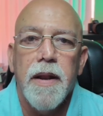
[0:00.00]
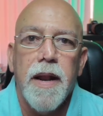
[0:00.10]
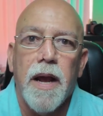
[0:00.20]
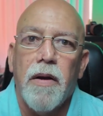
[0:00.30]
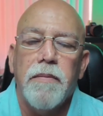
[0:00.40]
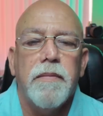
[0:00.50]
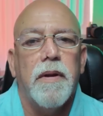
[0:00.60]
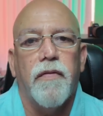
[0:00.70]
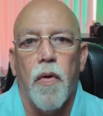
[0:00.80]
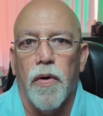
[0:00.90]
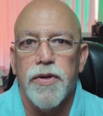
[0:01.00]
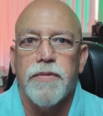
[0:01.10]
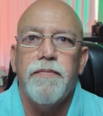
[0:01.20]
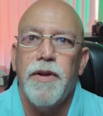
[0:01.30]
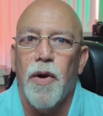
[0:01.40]
Now, of
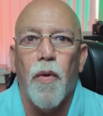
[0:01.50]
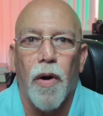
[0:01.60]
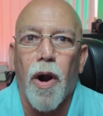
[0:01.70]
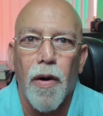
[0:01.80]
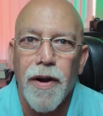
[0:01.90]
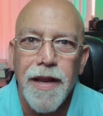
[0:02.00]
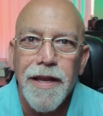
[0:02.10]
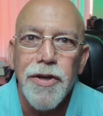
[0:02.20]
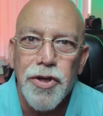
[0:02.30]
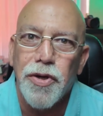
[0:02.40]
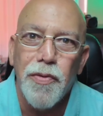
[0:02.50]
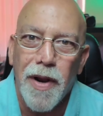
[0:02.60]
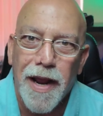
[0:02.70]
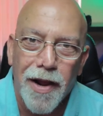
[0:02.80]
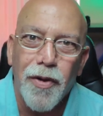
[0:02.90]
course, we're already in June
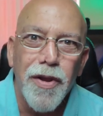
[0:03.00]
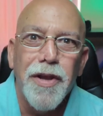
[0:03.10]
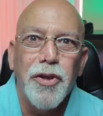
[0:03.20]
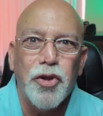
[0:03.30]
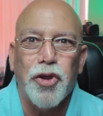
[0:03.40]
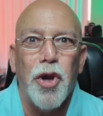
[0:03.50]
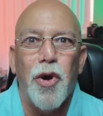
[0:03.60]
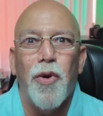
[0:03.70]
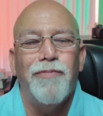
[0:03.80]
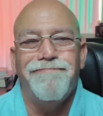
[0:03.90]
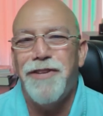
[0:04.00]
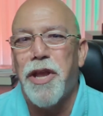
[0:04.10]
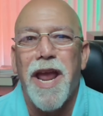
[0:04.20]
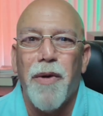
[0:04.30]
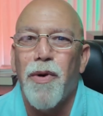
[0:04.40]
now, so you
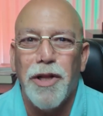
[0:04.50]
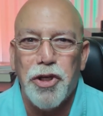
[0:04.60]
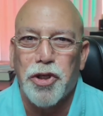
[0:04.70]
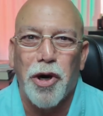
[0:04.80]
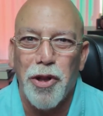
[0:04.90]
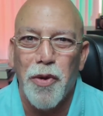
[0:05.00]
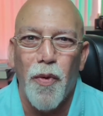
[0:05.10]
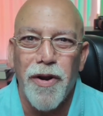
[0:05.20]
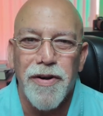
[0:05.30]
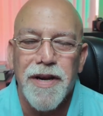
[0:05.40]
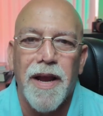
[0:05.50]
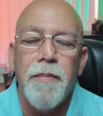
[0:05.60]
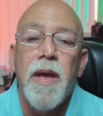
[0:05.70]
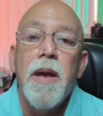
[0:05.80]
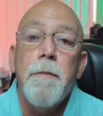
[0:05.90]
can't really start in the wintertime,